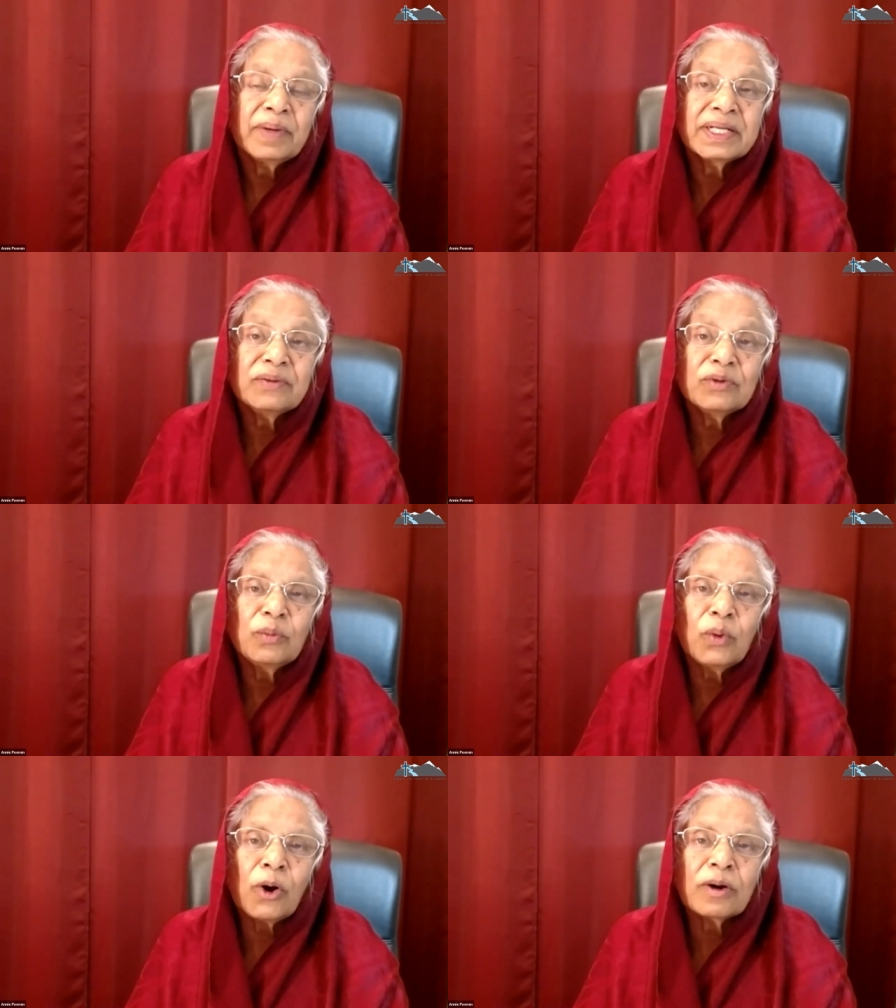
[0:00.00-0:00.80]
but he
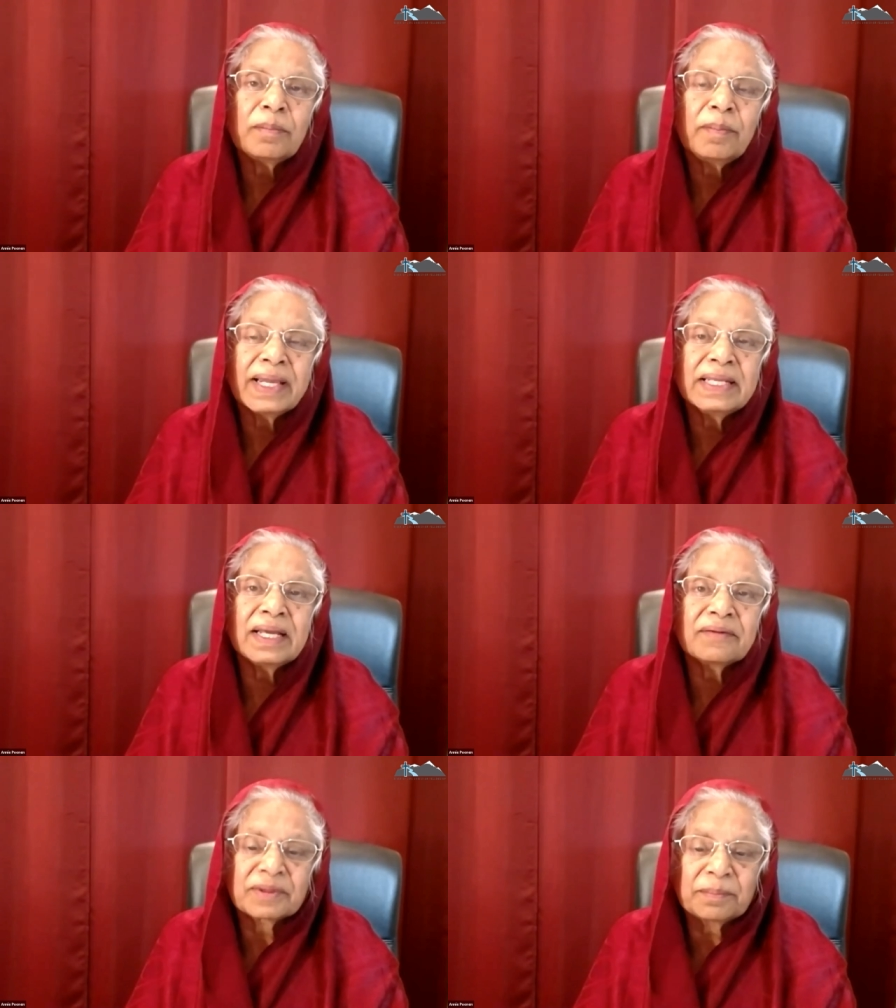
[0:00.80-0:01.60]
would walk
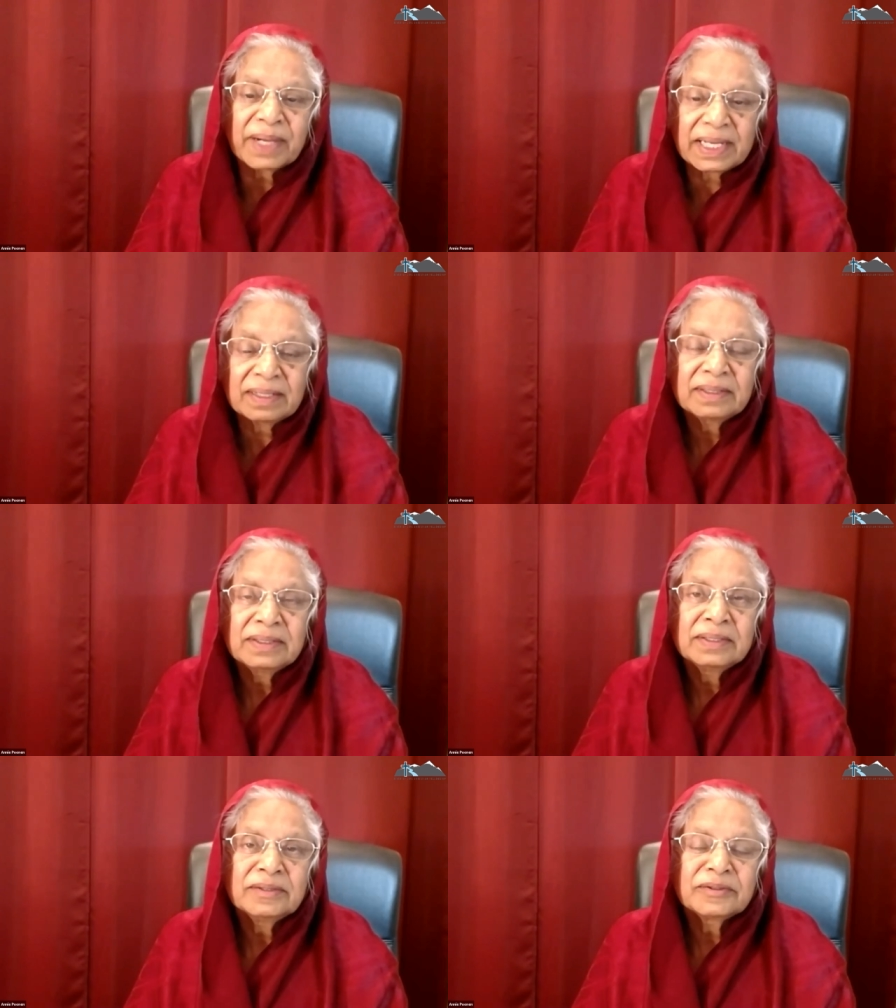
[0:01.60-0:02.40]
mile after mile
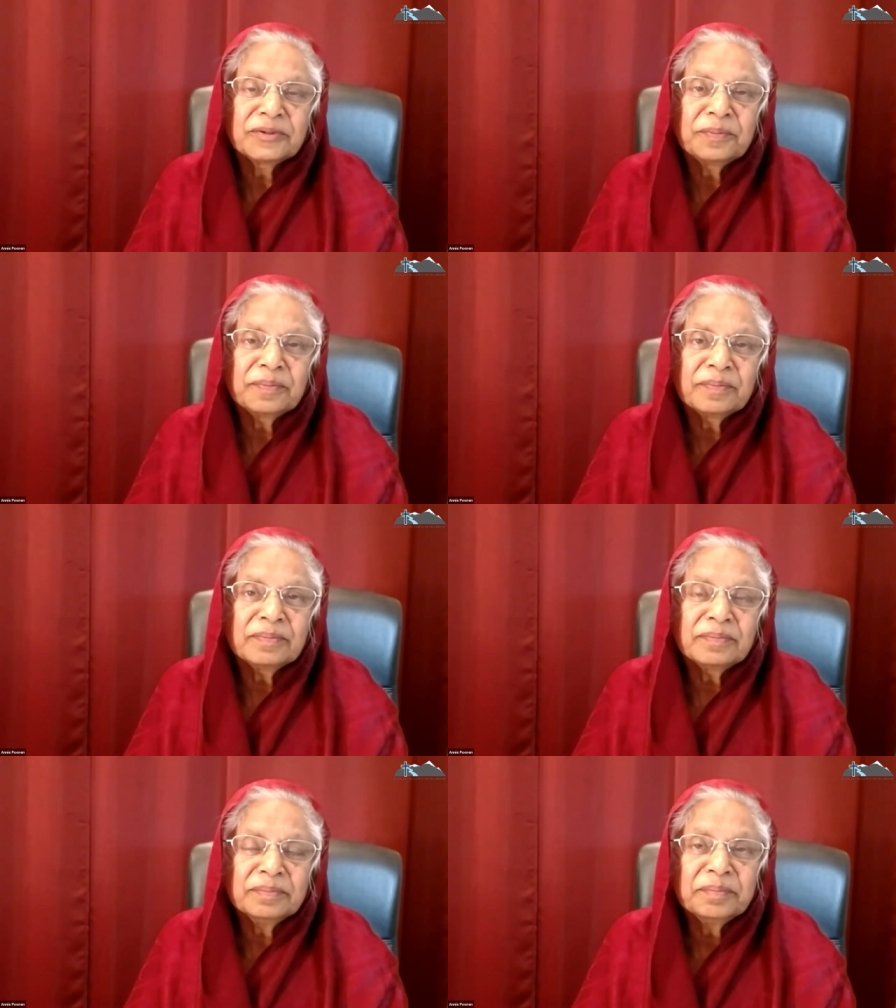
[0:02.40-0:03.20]

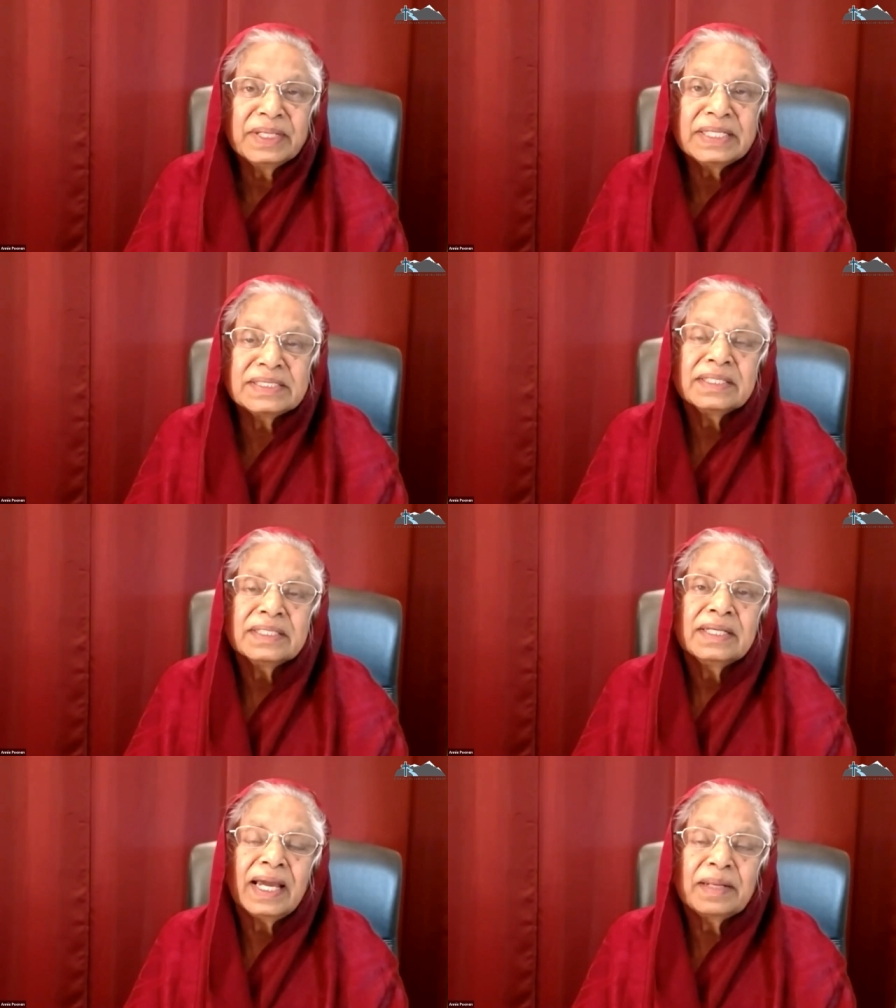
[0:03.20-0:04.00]
to meet
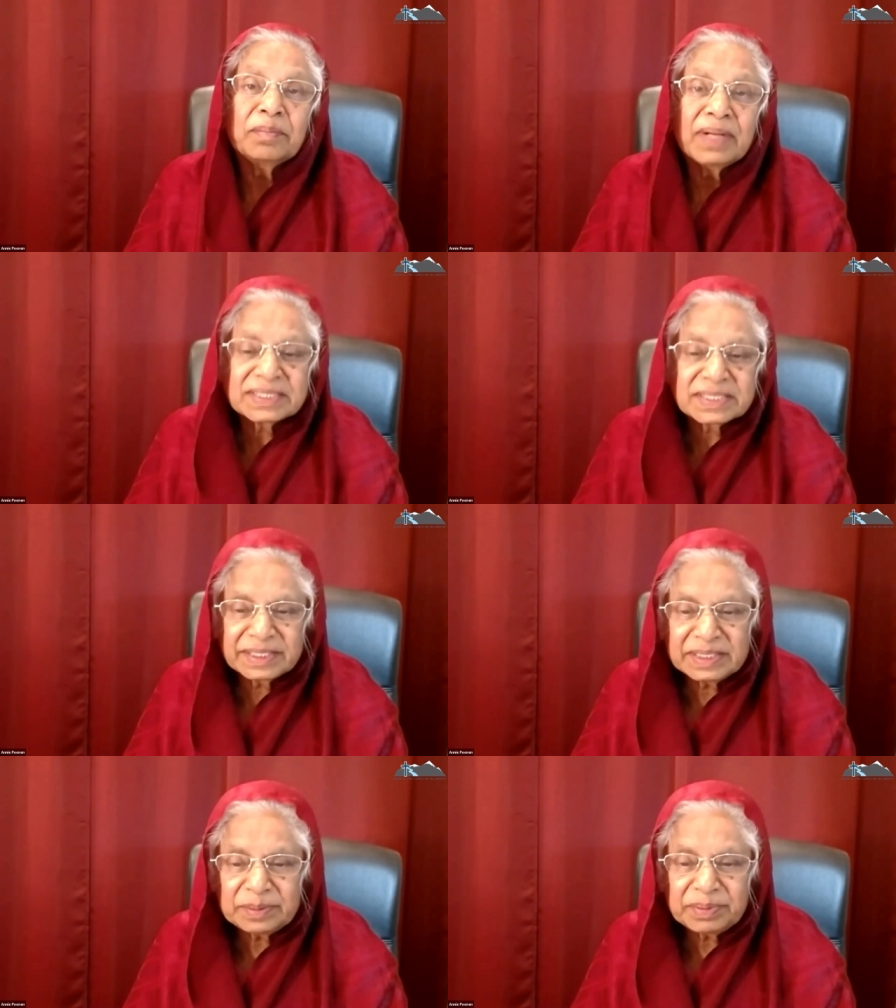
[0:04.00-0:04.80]
and bless
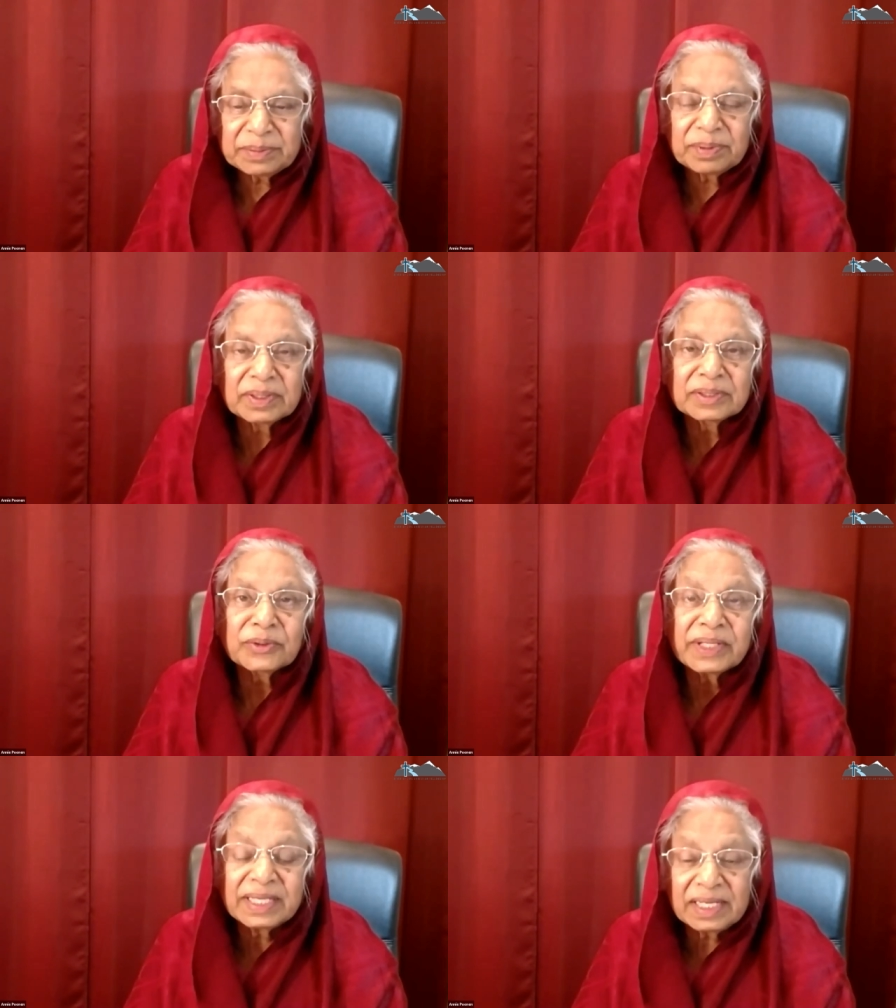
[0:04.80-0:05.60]
needy people
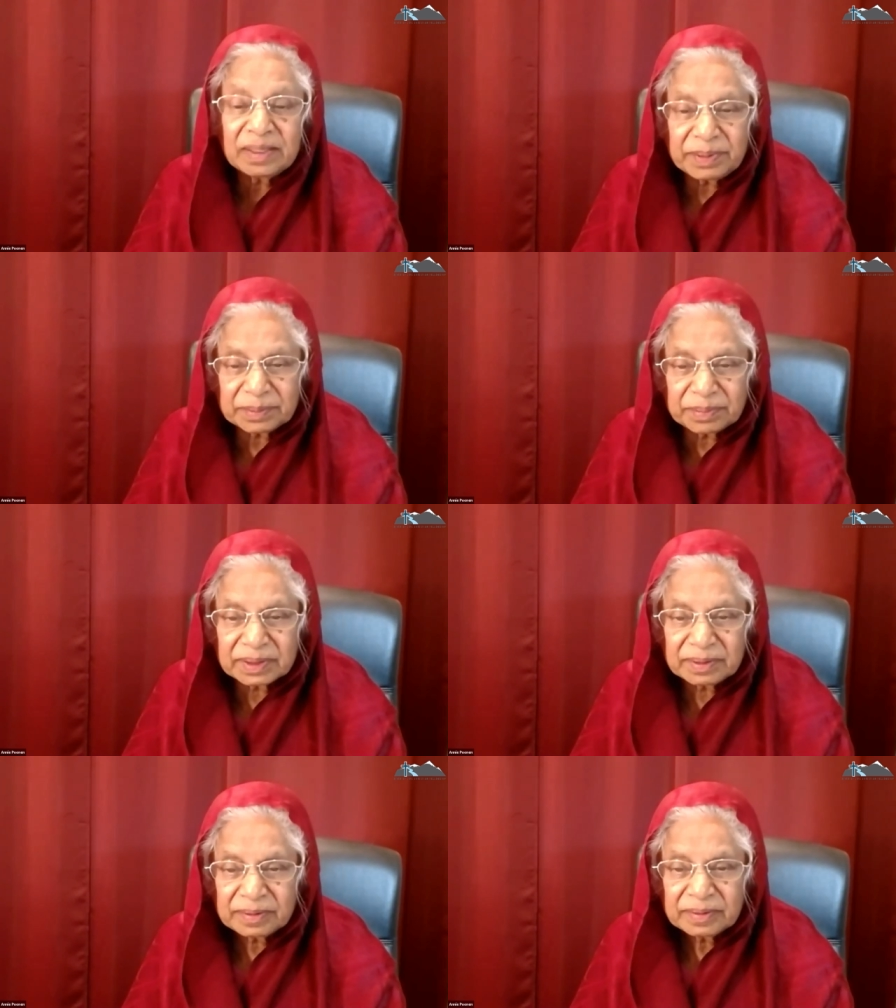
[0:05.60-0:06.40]
to heal people.